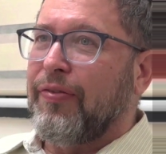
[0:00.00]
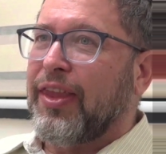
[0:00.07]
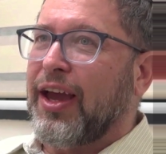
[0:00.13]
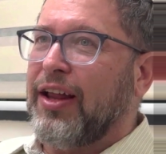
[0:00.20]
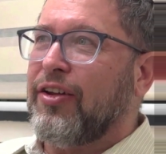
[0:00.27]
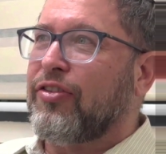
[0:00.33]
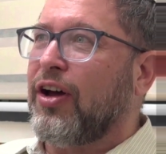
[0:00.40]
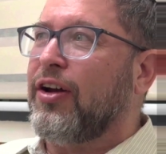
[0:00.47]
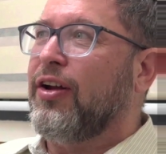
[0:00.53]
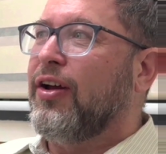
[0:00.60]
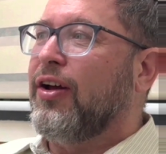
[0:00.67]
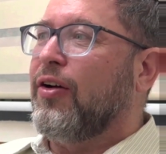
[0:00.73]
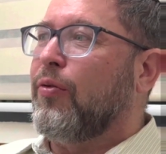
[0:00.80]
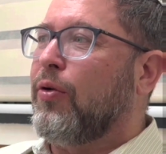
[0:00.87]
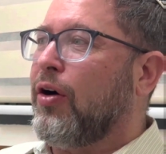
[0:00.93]
And decided,
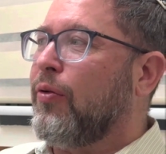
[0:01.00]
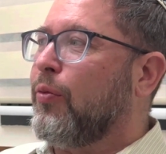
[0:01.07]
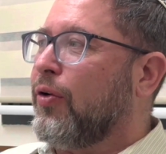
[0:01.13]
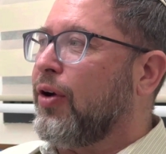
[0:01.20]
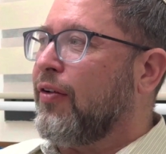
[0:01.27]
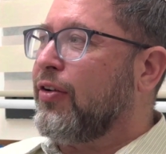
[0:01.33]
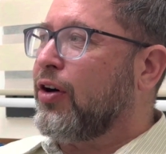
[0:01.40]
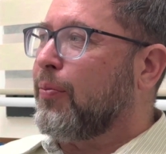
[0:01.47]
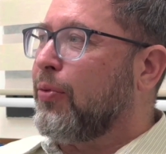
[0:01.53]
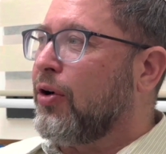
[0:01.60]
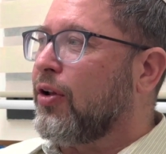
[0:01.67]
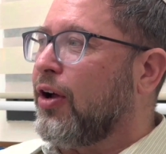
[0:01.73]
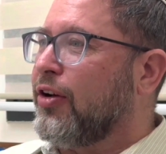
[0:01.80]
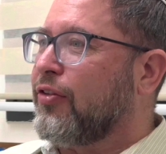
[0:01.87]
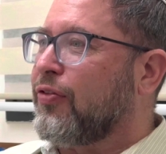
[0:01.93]
well, we're having our book
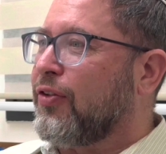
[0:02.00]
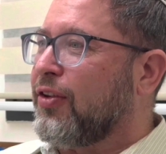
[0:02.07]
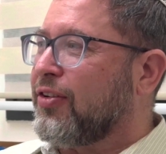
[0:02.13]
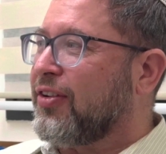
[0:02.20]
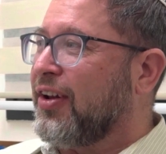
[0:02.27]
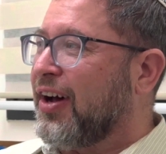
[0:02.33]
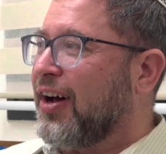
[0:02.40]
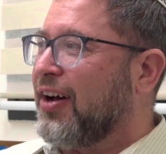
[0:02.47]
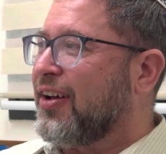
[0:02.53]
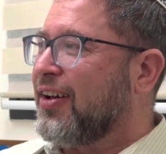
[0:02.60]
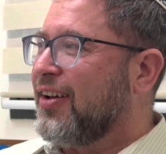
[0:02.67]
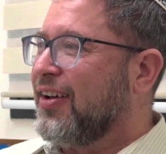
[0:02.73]
launch for the Tanakh.